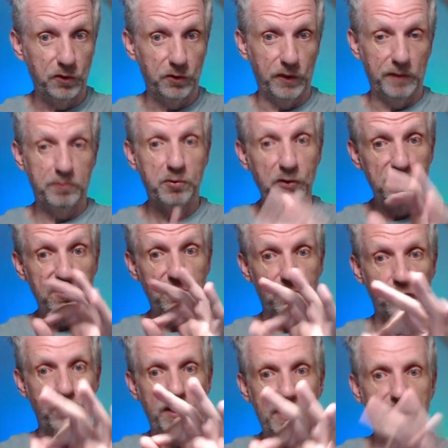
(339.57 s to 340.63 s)
you and puts it
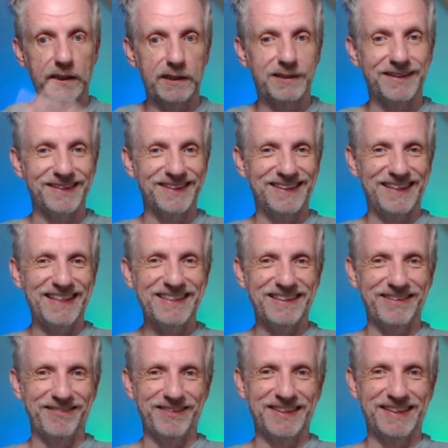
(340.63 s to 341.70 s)
directly into the center
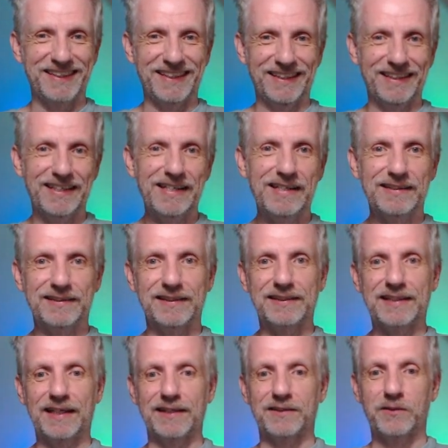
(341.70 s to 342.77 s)
of the scene. That's
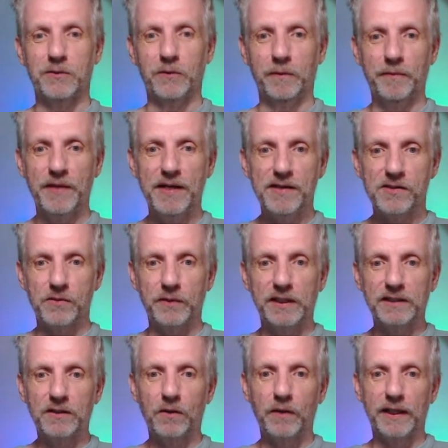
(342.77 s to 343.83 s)
kind of cool. So we
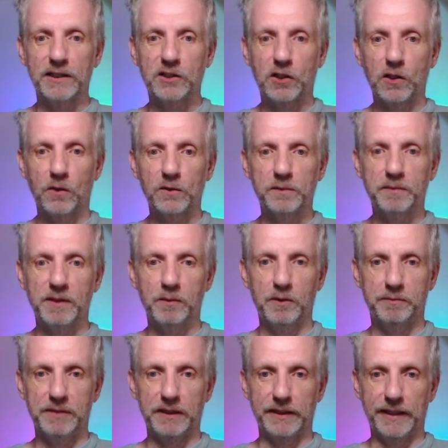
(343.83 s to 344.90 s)
can go and close
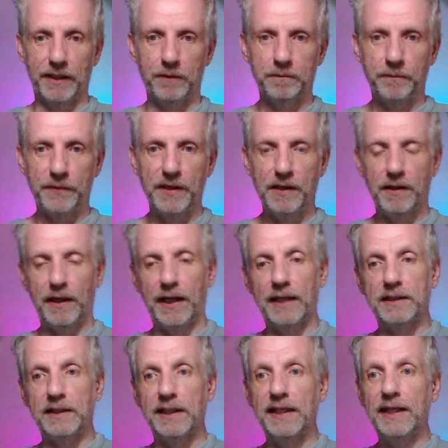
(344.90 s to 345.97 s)
Billboard Builder now.
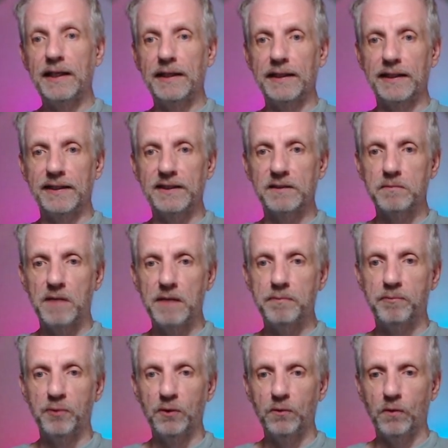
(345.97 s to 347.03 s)
And here is my
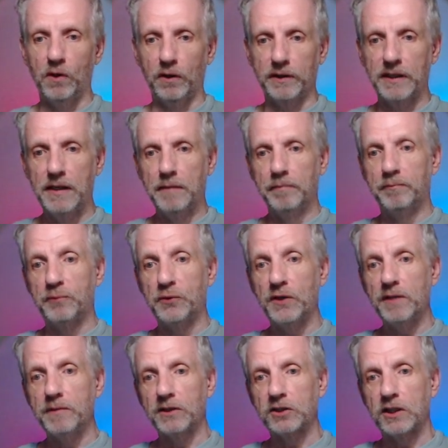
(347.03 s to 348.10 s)
bulwark,
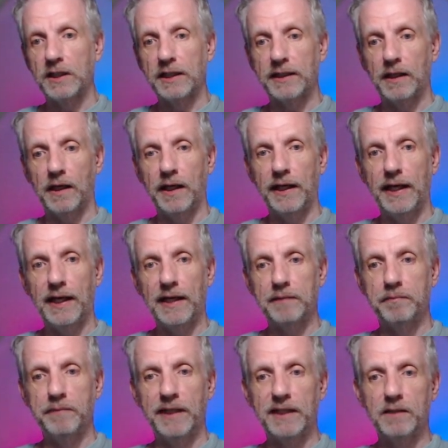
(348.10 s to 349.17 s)
pretty much like I
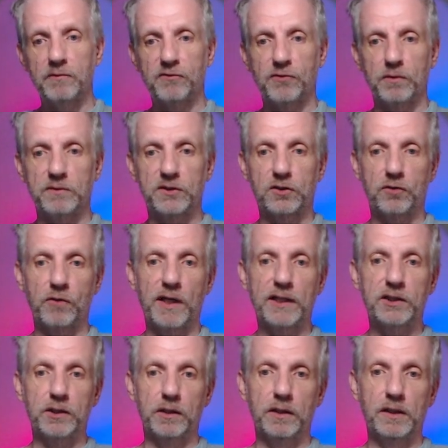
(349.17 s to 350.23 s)
had made him from
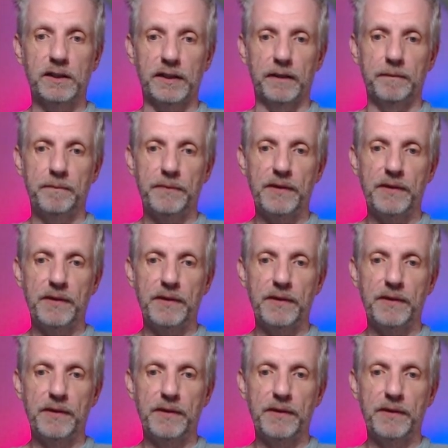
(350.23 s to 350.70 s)
scratch earlier.